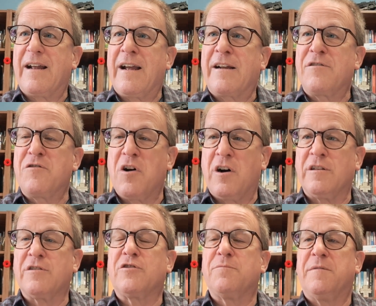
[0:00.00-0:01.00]

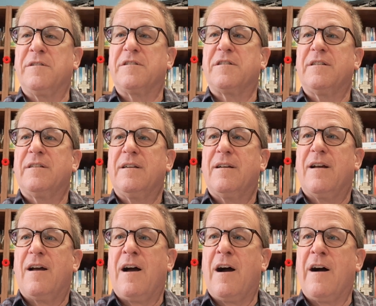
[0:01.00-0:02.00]
acknowledgement
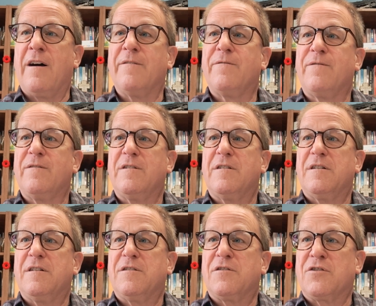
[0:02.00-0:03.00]
of
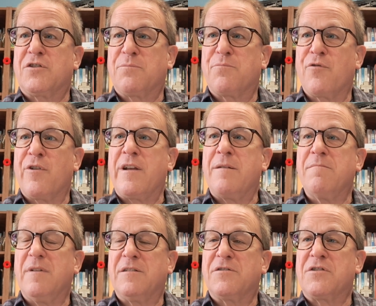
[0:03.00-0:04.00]
the
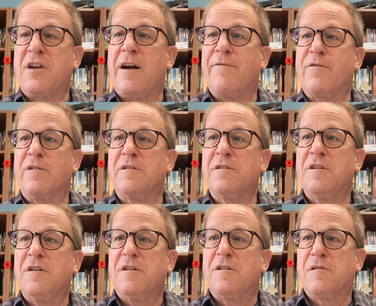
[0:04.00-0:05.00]
supreme and sovereign
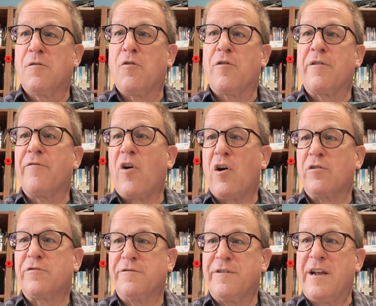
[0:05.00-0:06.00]
Lord of all
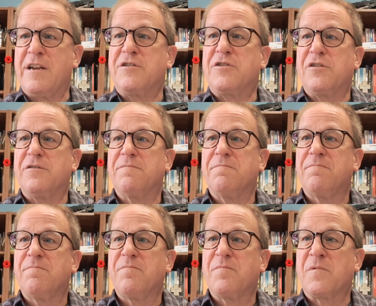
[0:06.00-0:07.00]
creation,
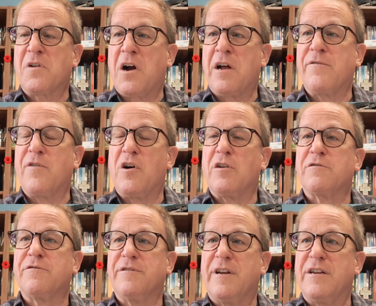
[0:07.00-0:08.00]
God of all
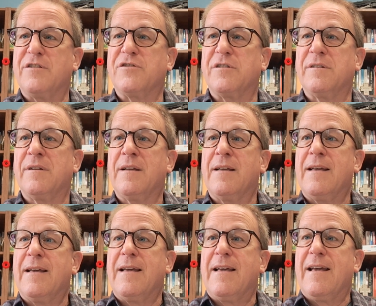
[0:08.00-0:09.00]
creation.
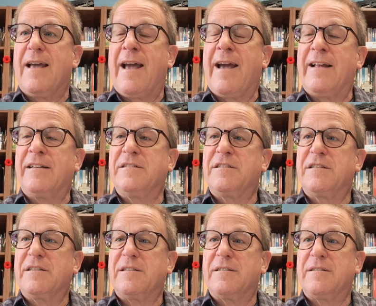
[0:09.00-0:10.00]
And